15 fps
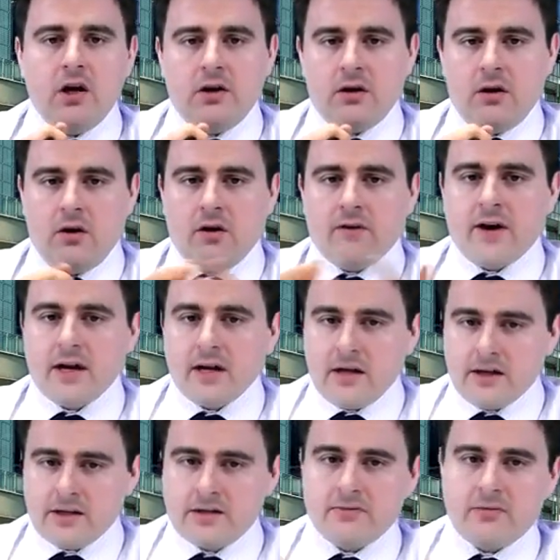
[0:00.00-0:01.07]
You know, a lot of
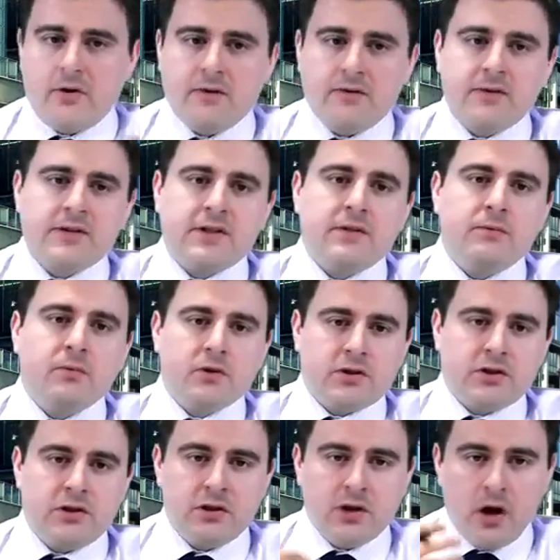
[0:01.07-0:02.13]
analysts will obviously want
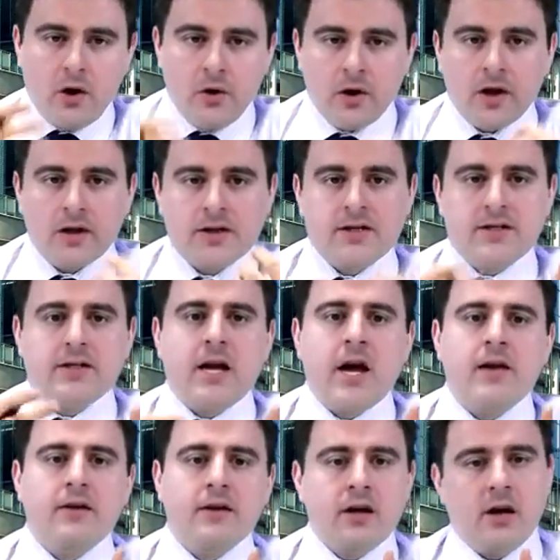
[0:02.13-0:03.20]
to know and
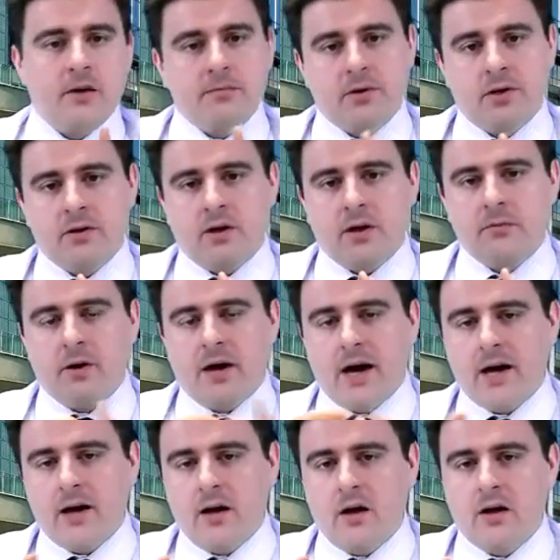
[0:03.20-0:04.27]
understand the company that they might
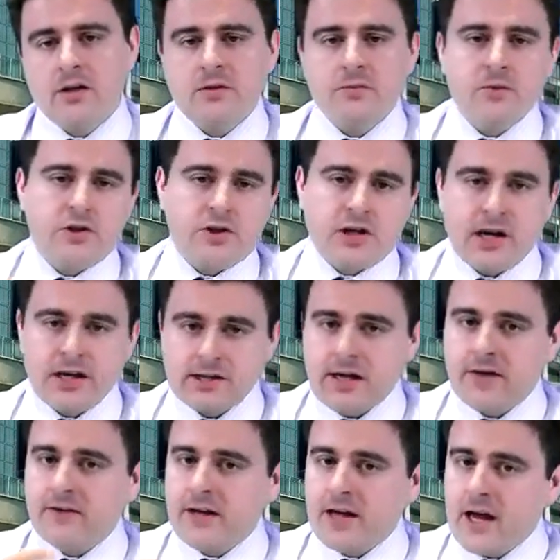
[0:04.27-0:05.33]
analyse, in which case
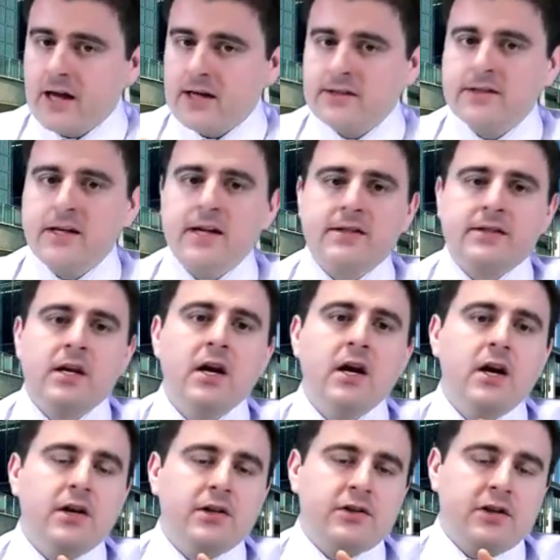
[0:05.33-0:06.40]
having access
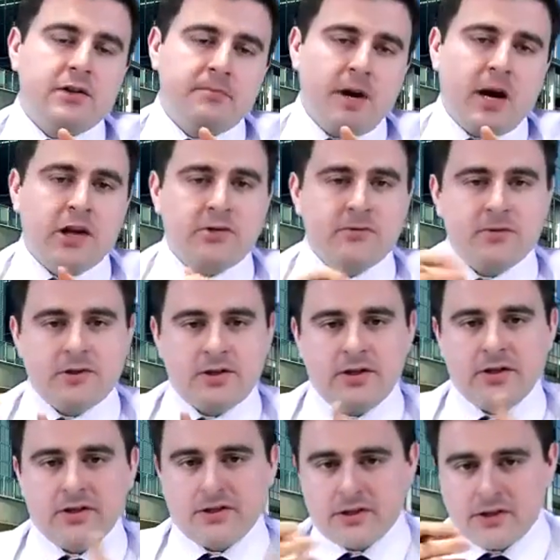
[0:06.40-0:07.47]
to the management to
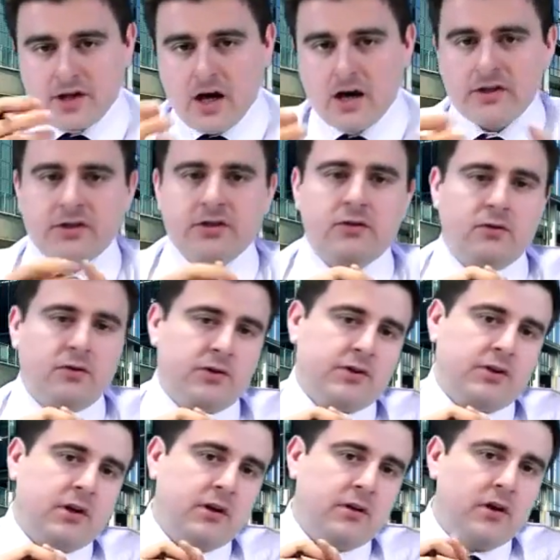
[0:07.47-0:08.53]
discuss and
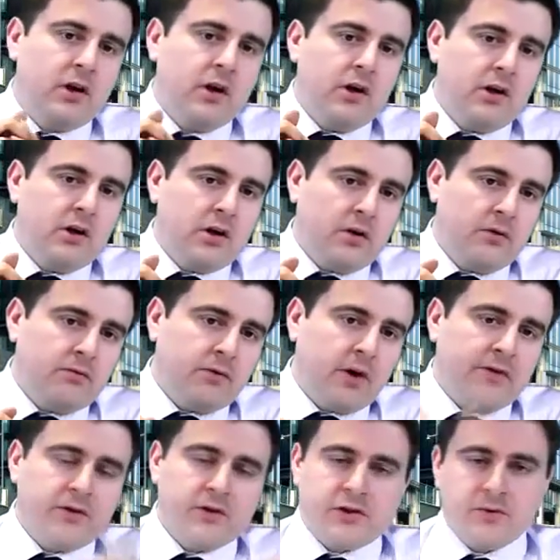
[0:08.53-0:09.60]
also, you know,
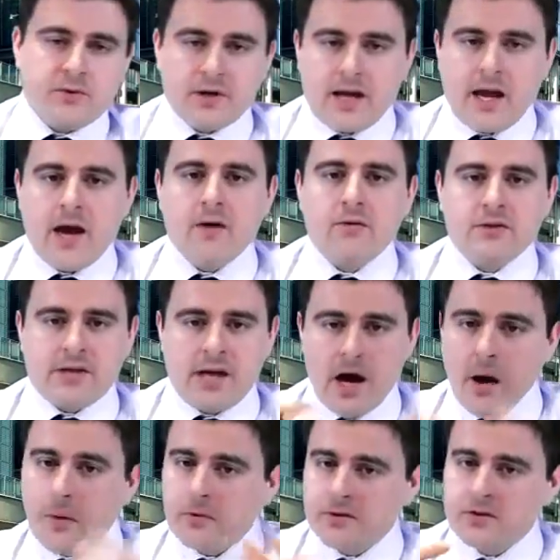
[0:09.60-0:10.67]
reference to accounts
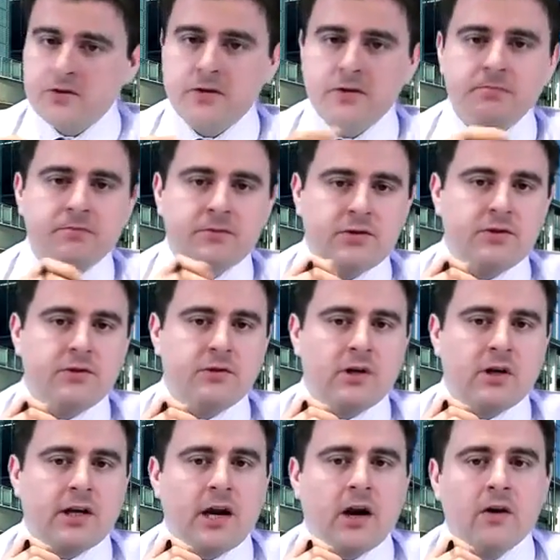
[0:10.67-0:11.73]
helps them to
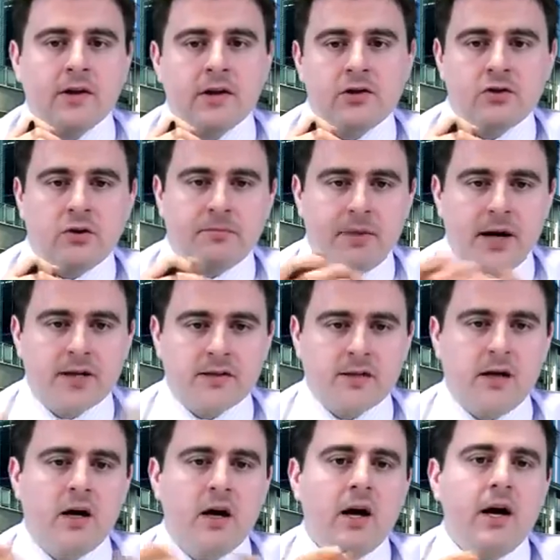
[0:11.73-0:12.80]
kind of carry out their job
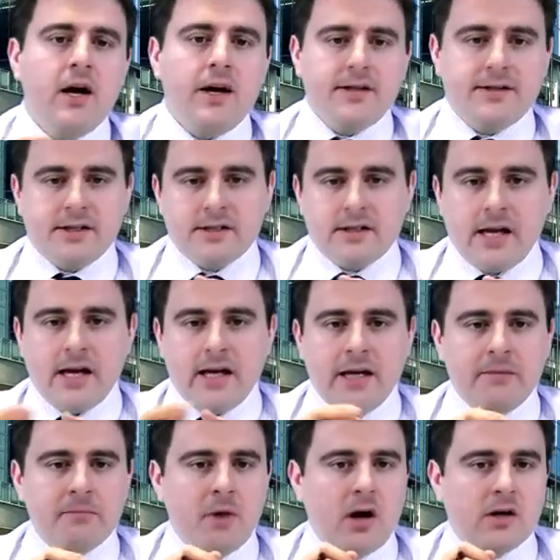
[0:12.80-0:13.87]
better. It says,
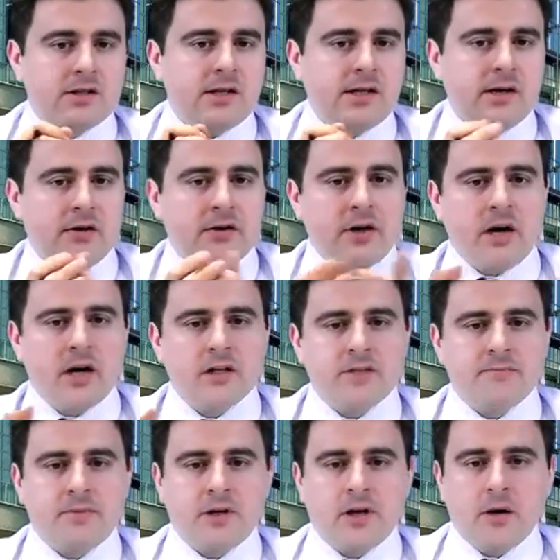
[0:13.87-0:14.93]
lately Martindale has
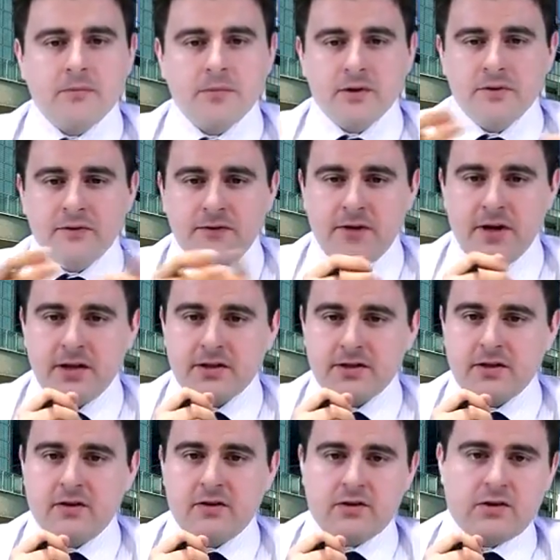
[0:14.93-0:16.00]
become
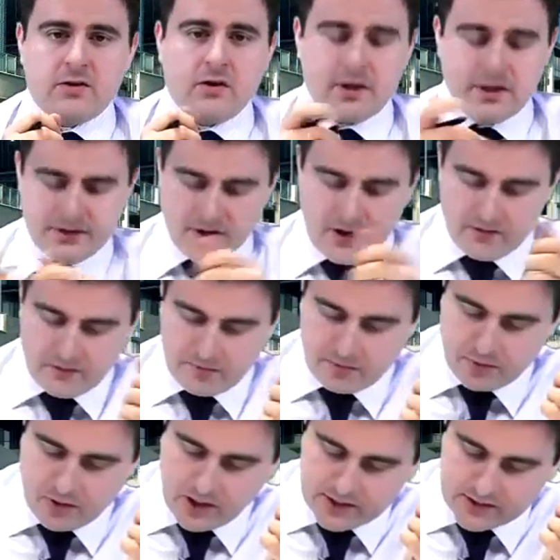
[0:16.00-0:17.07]
convinced that the stock is
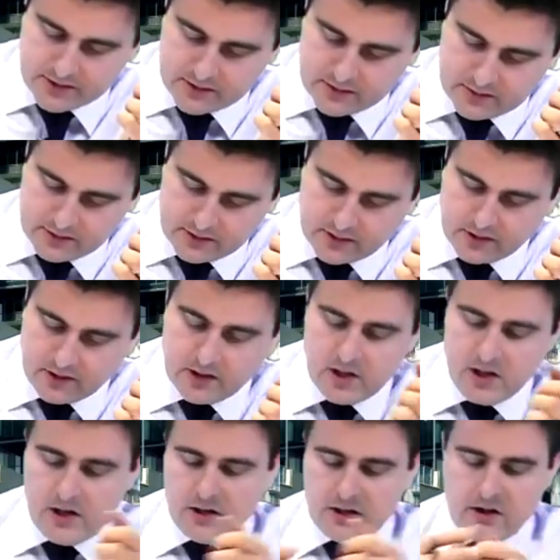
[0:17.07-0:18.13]
overpriced, so I'm going to
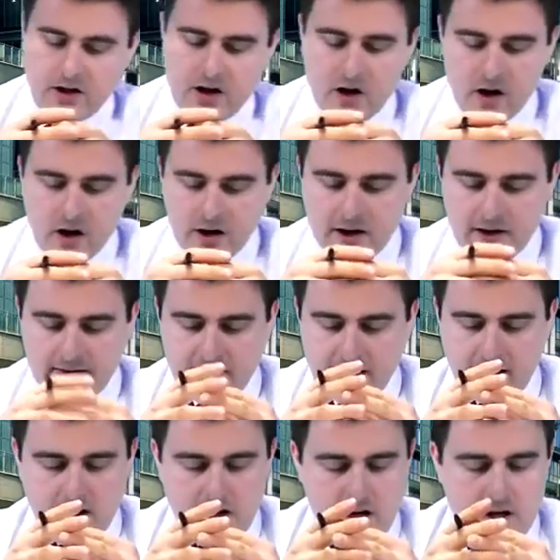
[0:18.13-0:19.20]
kind of highlight
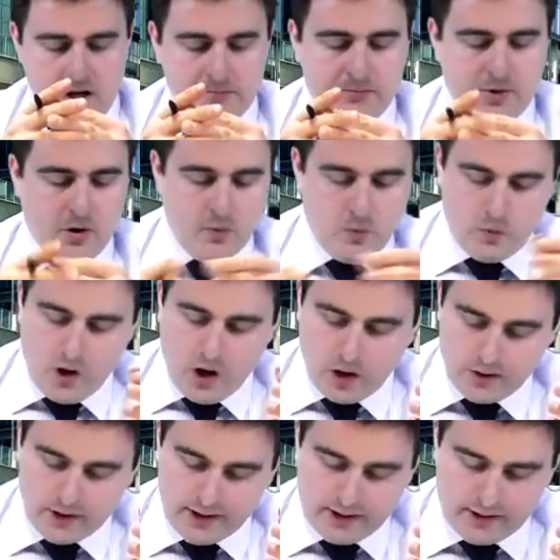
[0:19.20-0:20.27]
that, but
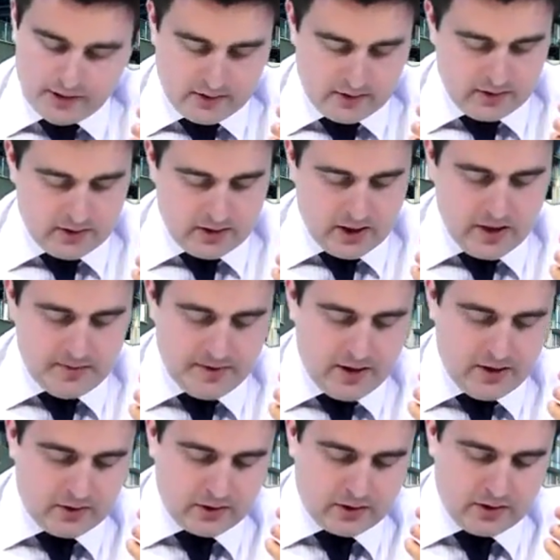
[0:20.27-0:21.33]
worried
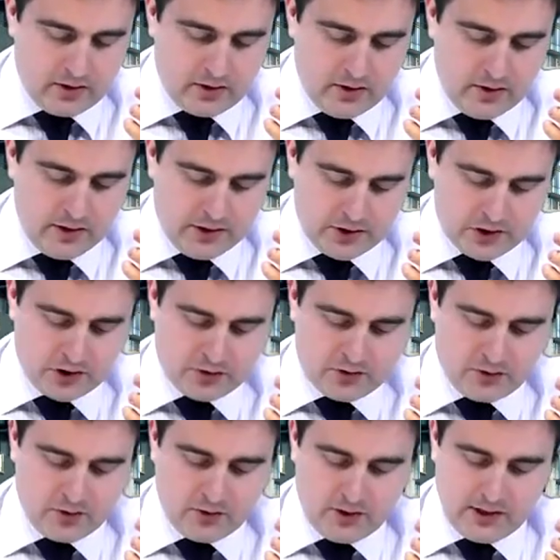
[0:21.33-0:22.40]
about concluding
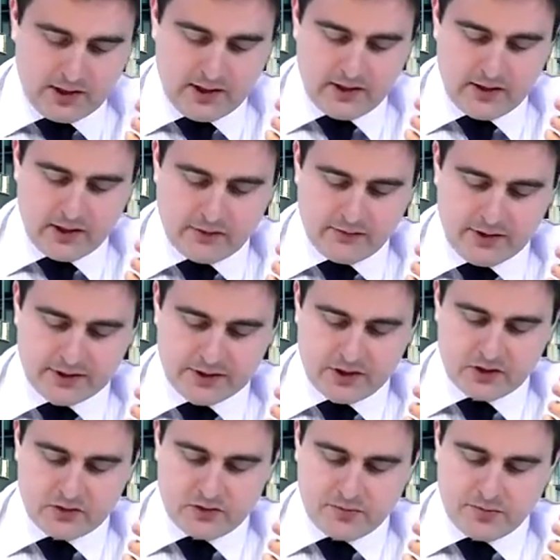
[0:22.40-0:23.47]
strongly in their
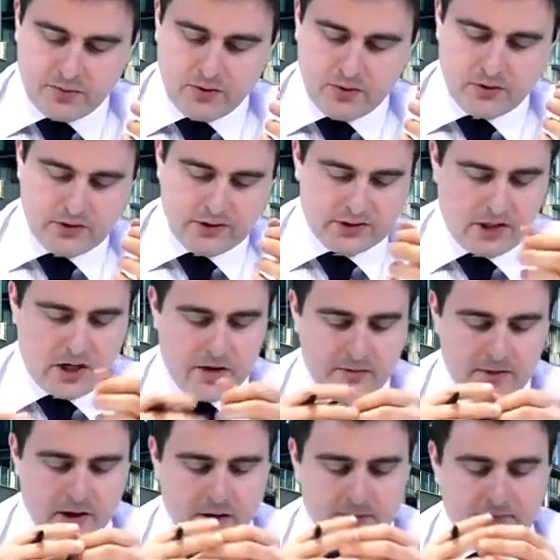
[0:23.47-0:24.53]
research report that's
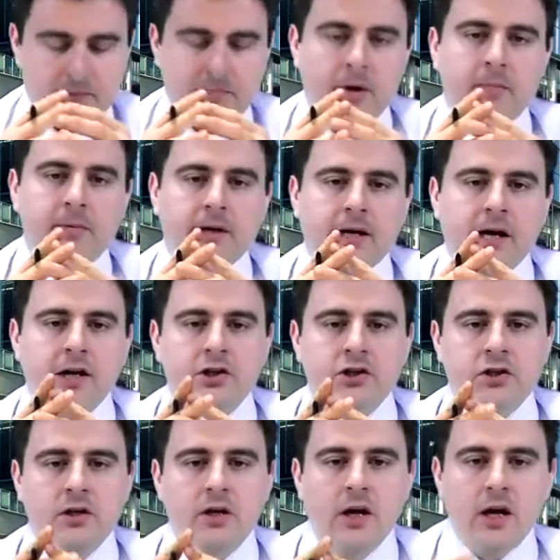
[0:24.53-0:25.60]
coming up for
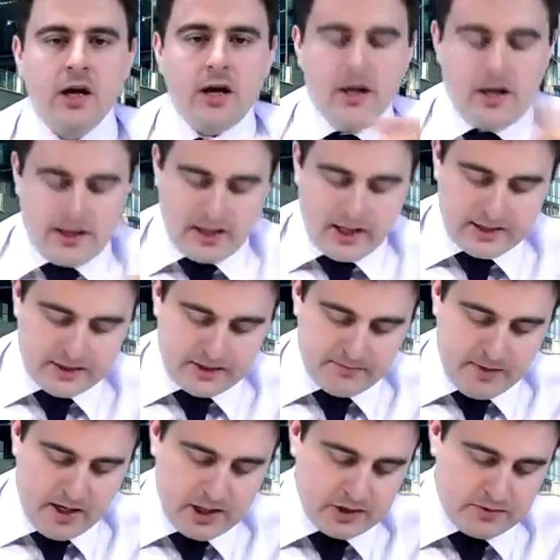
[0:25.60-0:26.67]
publication, in case the
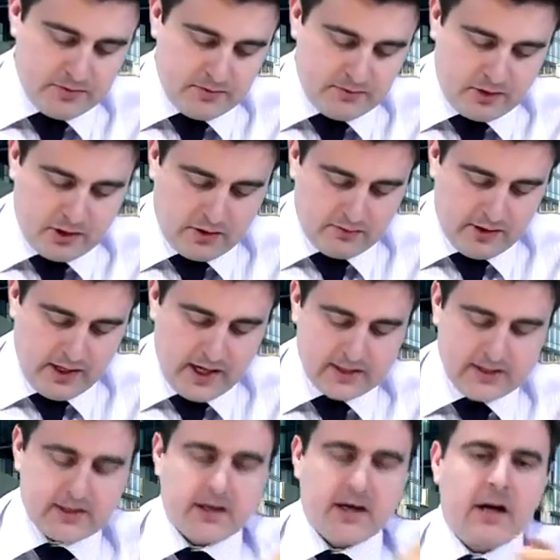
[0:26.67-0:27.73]
management kind of
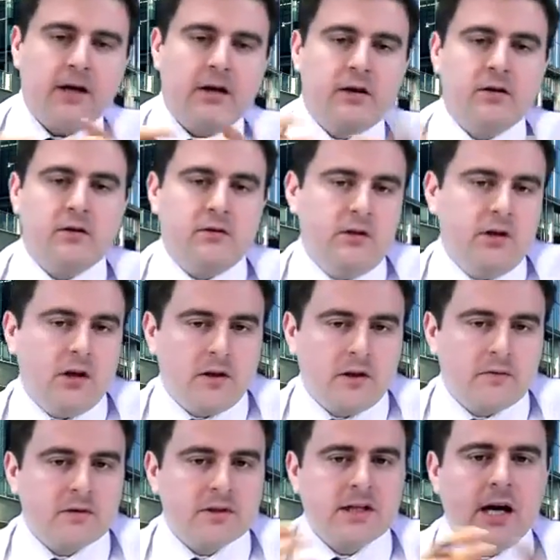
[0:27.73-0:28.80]
react to that and, you know, they
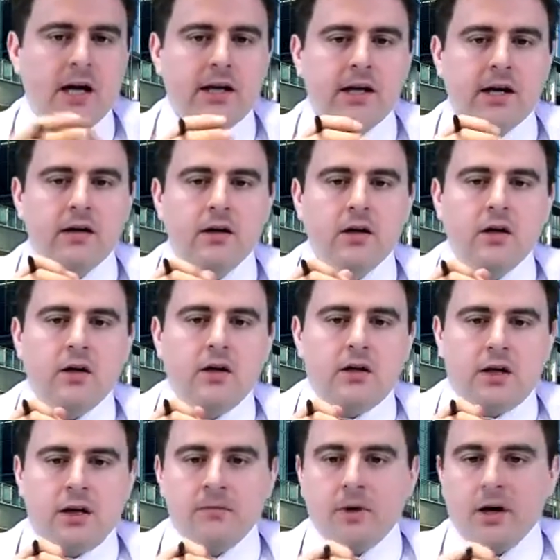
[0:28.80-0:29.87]
retaliate.
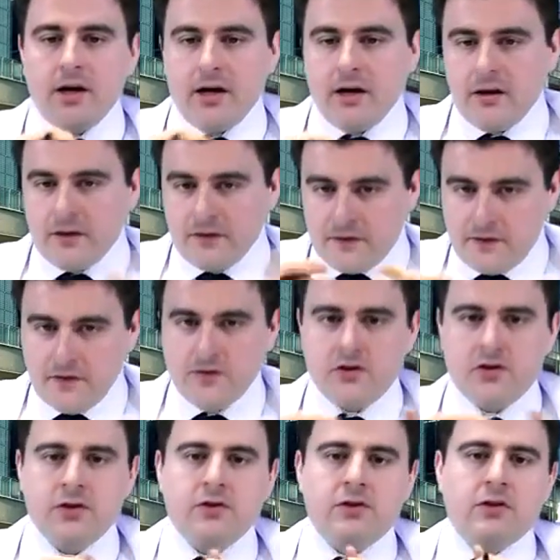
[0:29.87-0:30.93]
They might in the
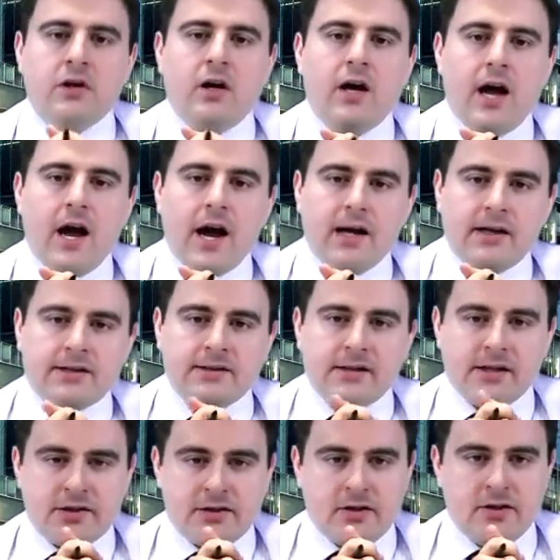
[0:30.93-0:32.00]
future deny
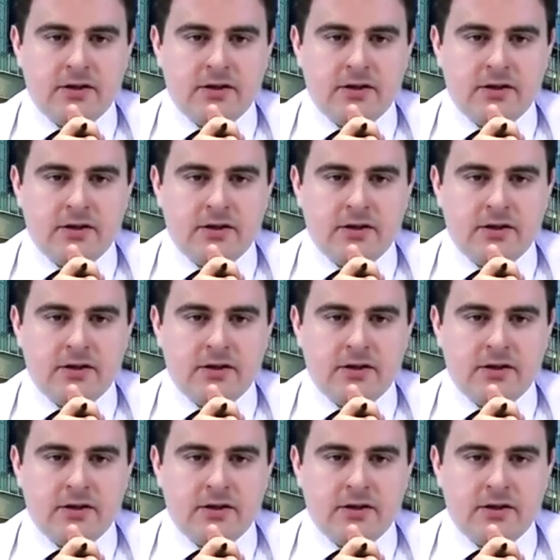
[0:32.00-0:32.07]
access to